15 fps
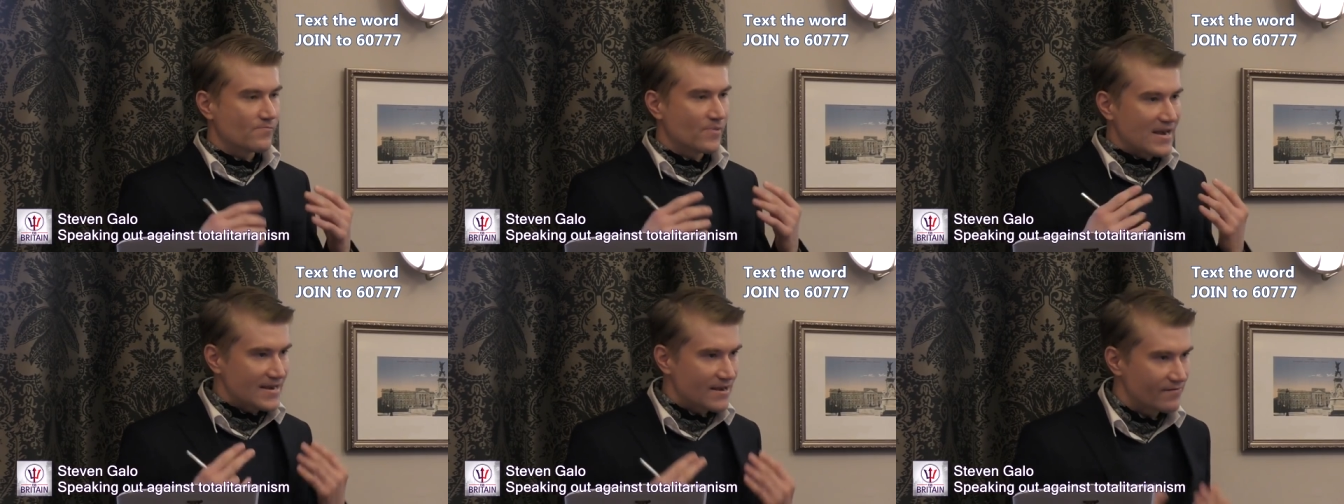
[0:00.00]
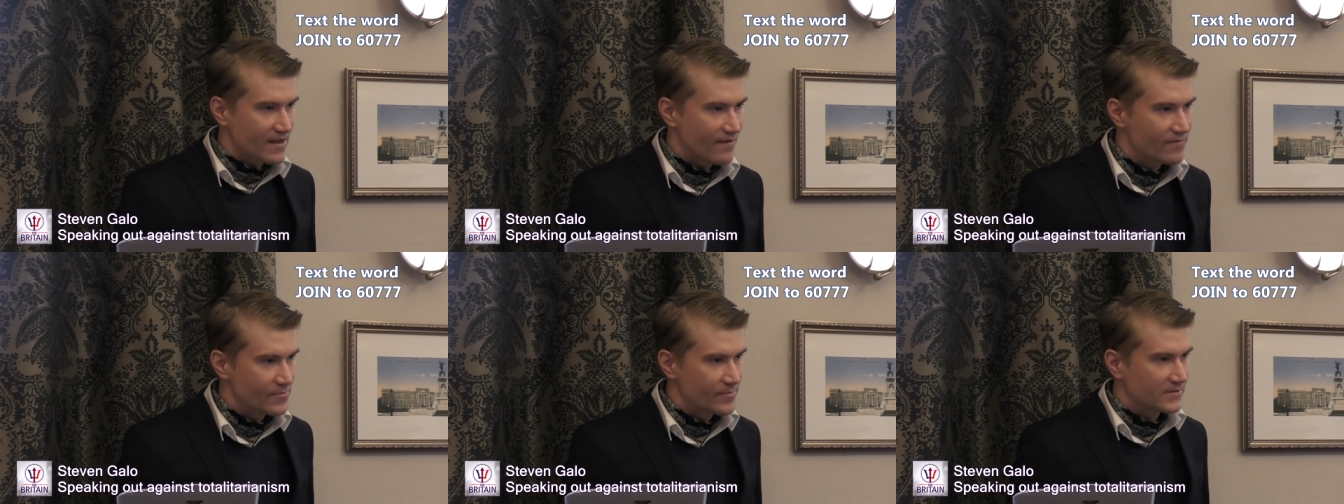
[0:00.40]
bring down
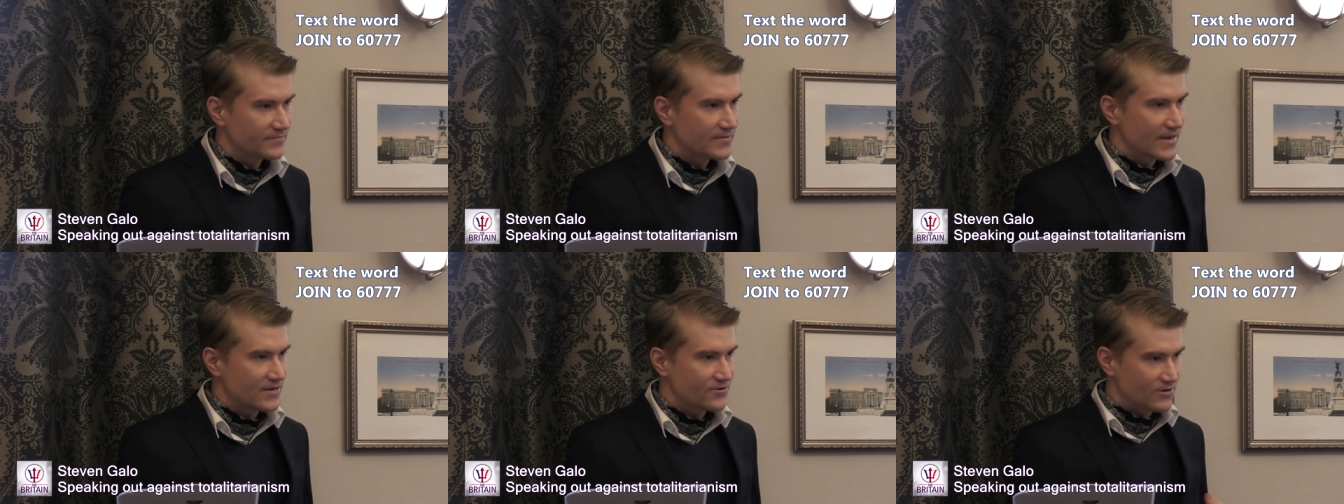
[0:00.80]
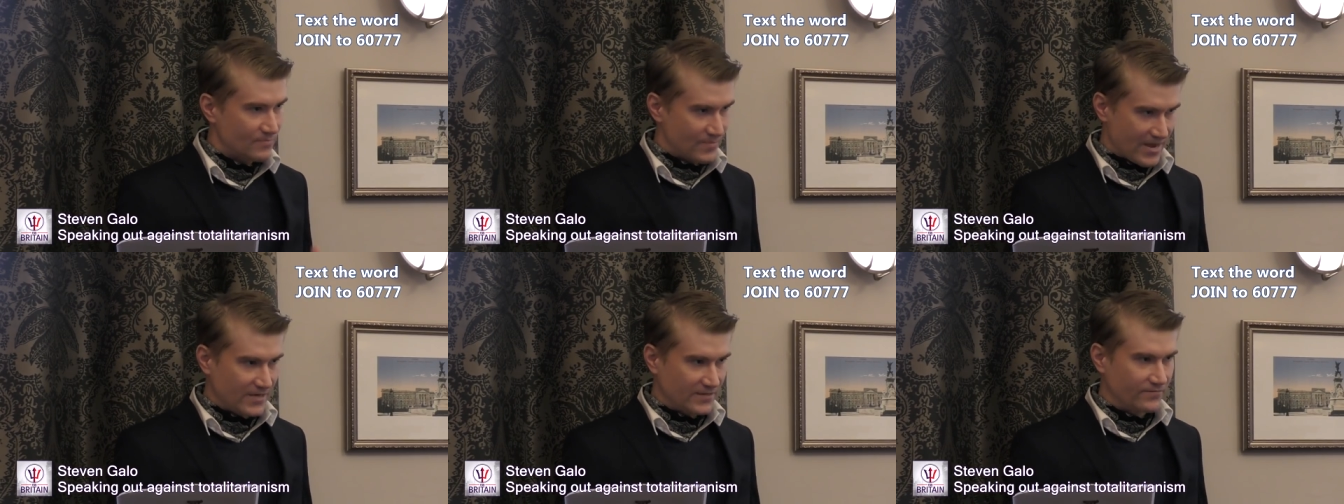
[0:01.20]
governments we can do
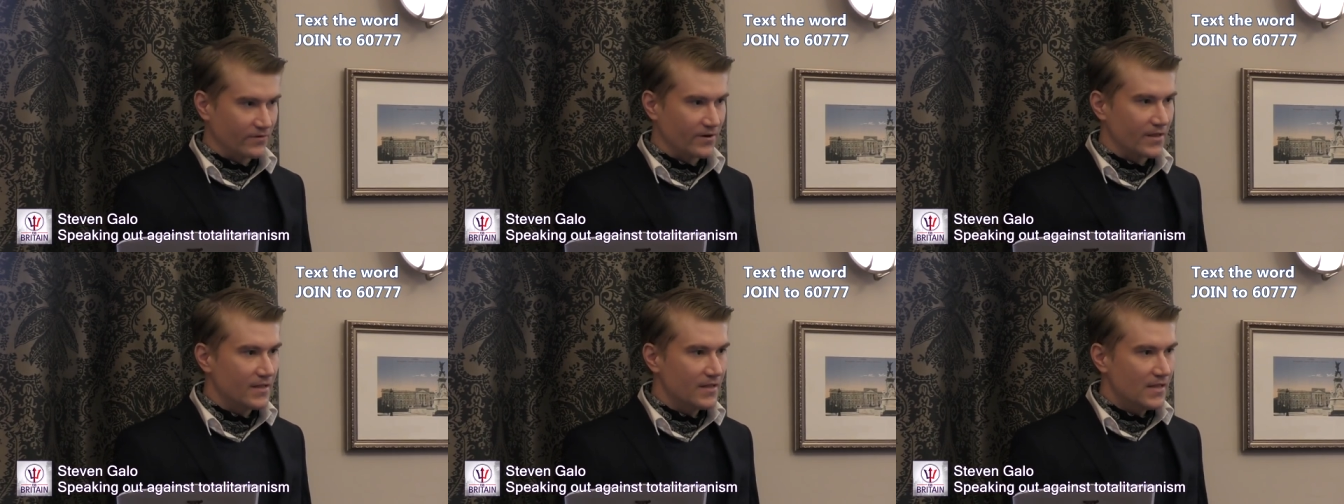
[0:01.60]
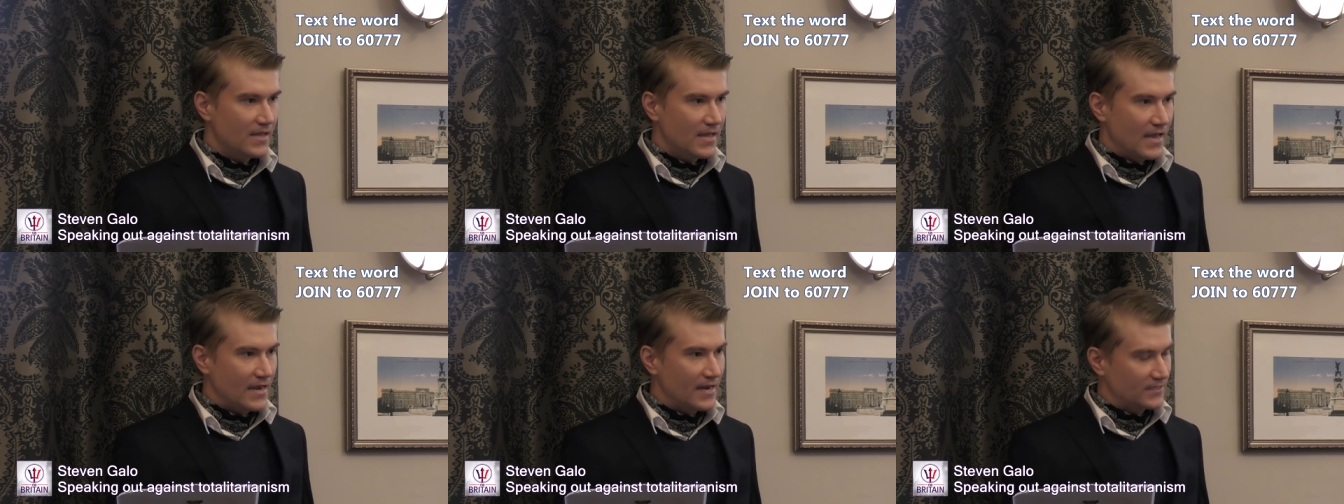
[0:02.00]
it peacefully
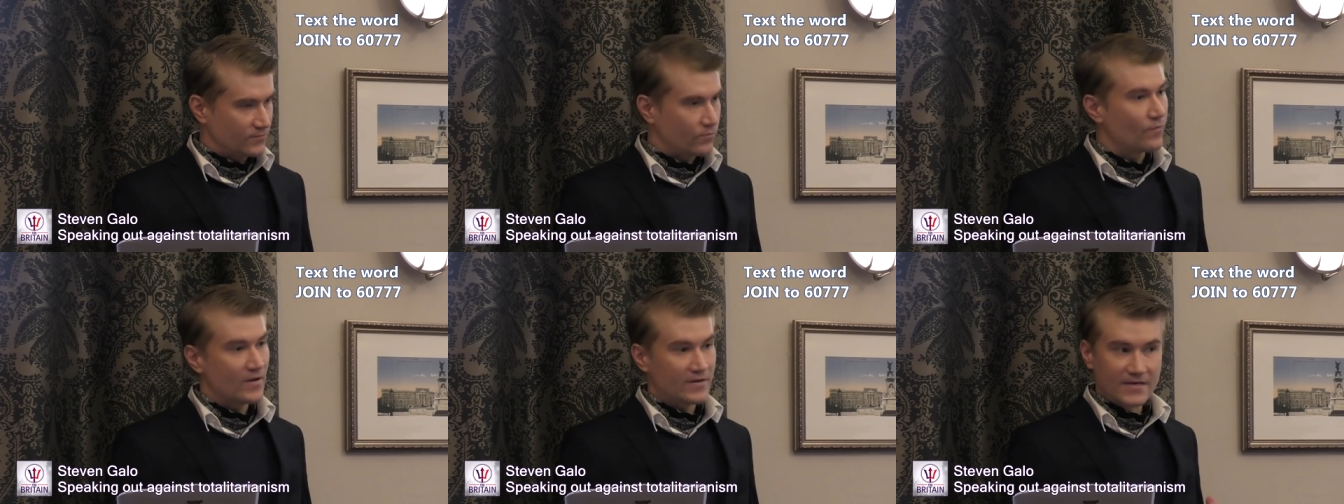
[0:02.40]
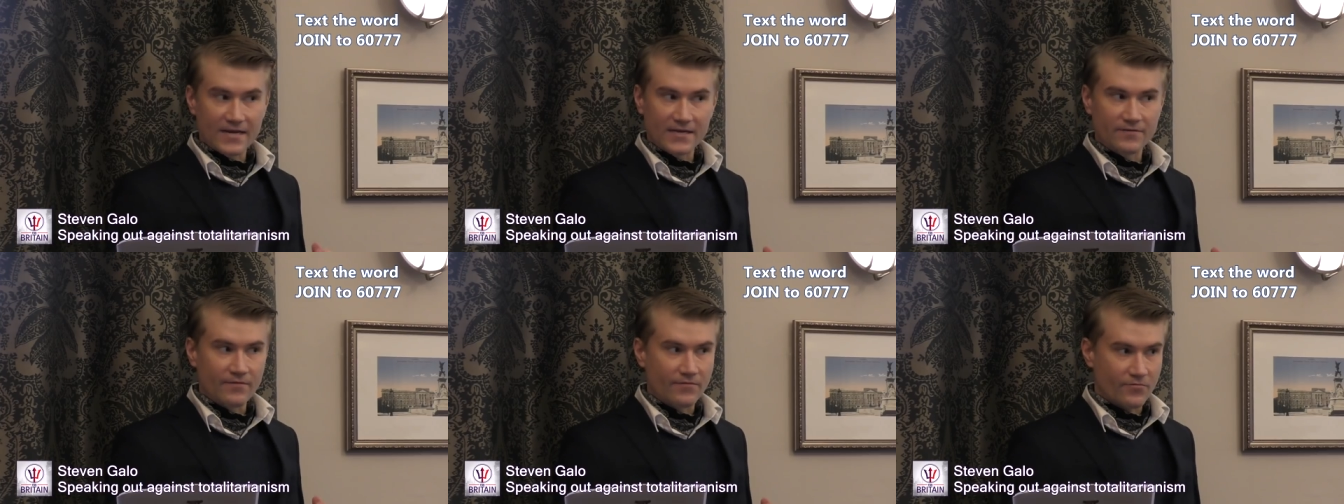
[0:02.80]
and that's what we
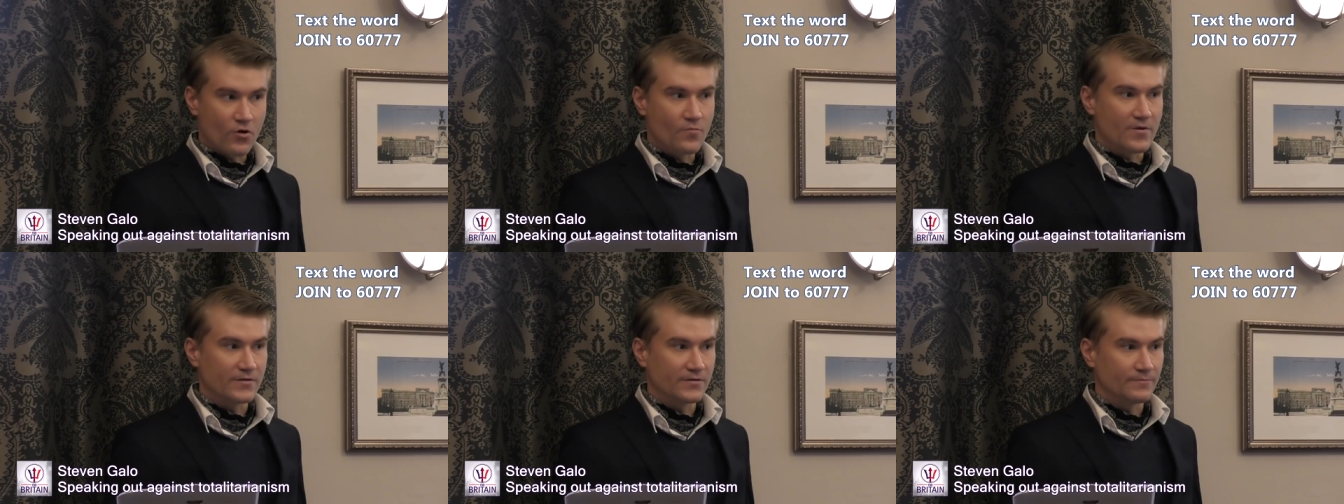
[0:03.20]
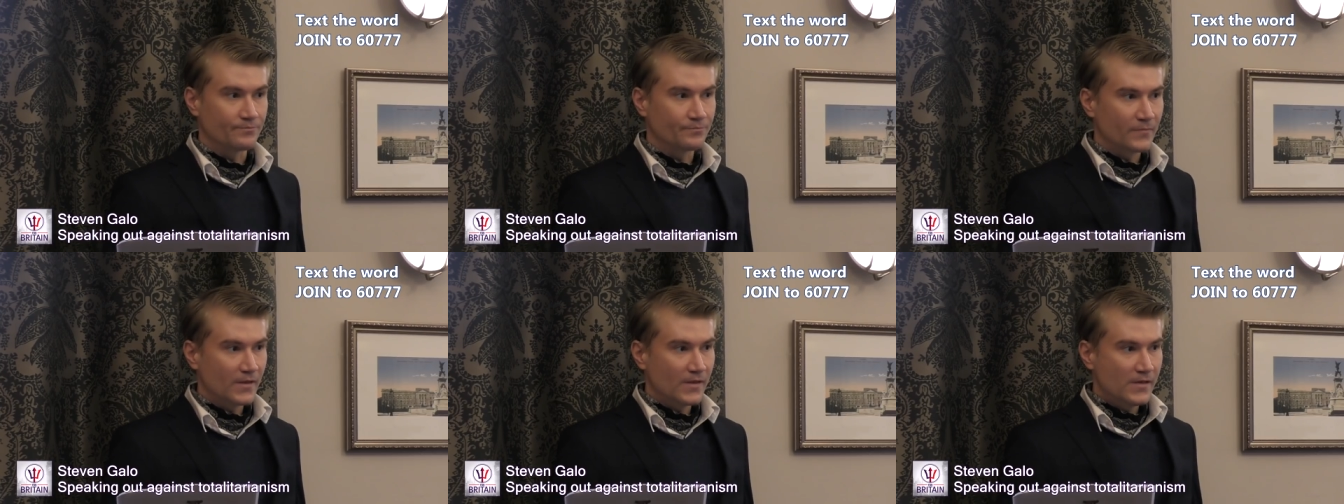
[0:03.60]
did with
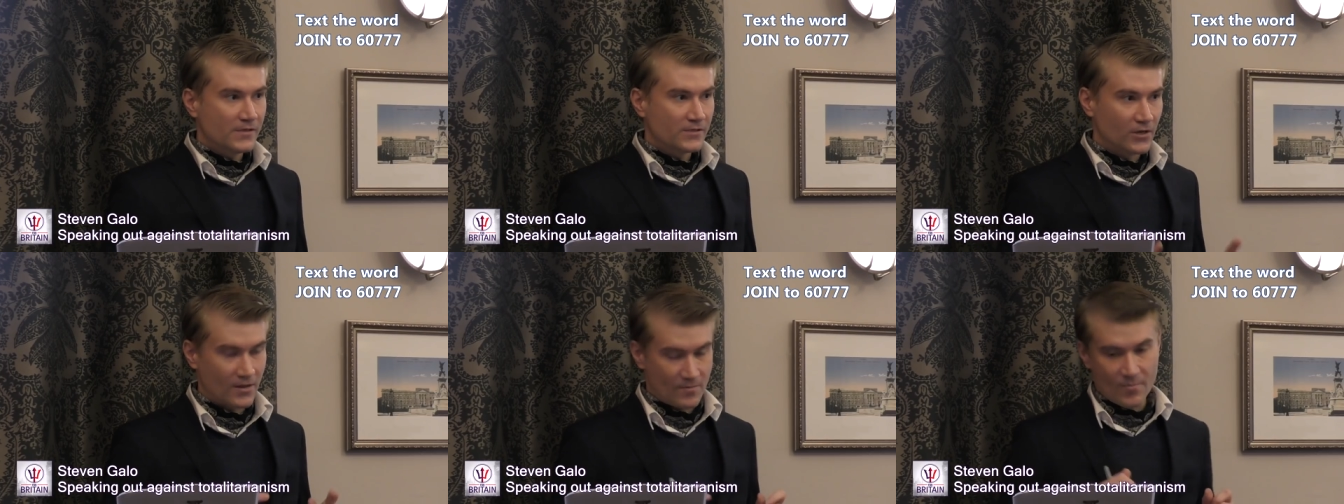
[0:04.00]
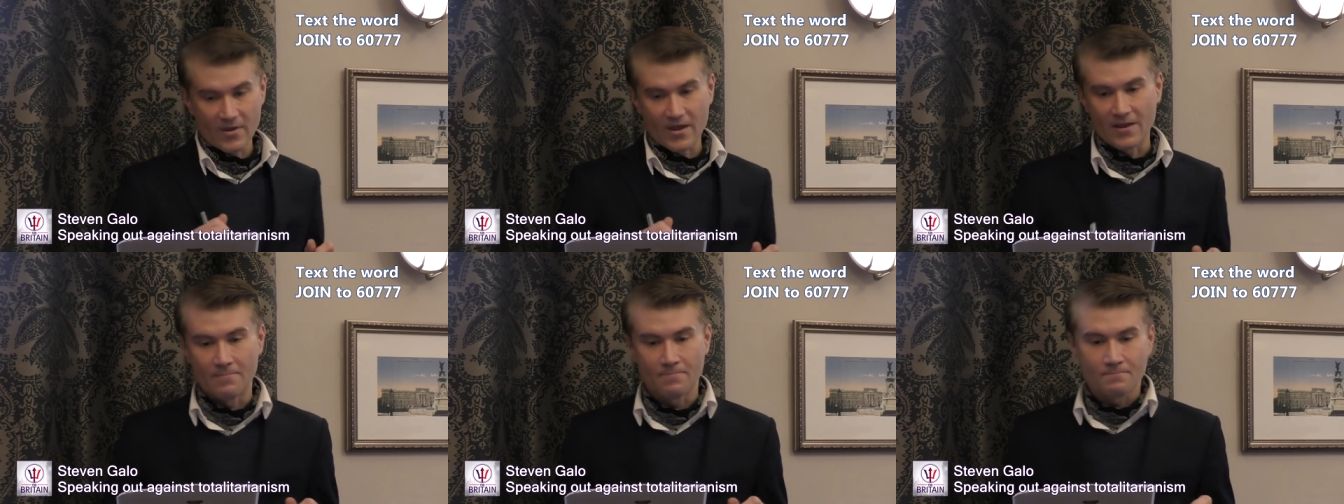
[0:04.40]
communism so let me
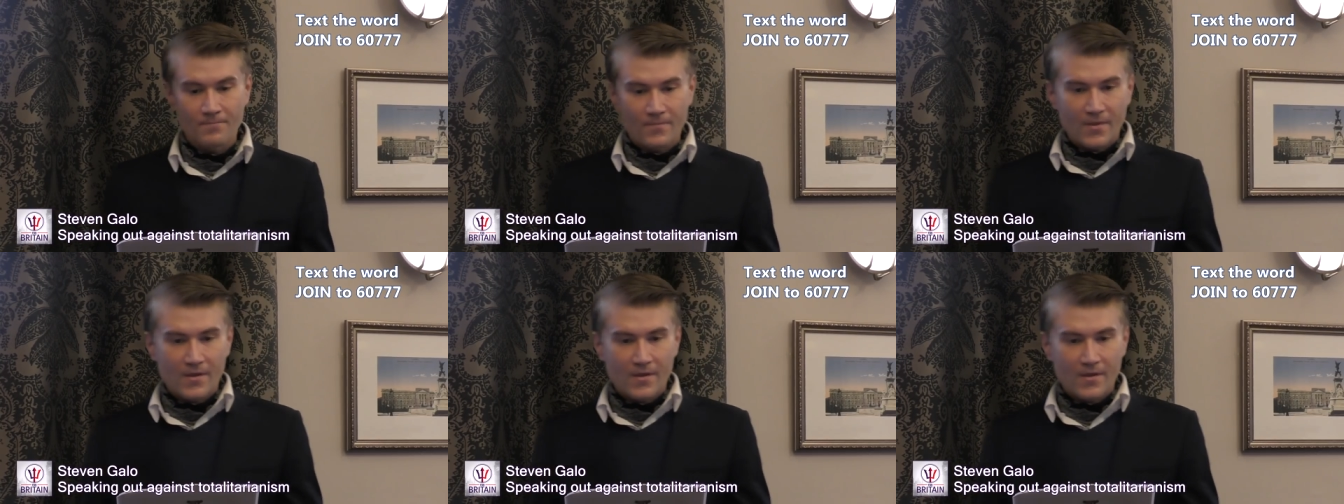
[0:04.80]
begin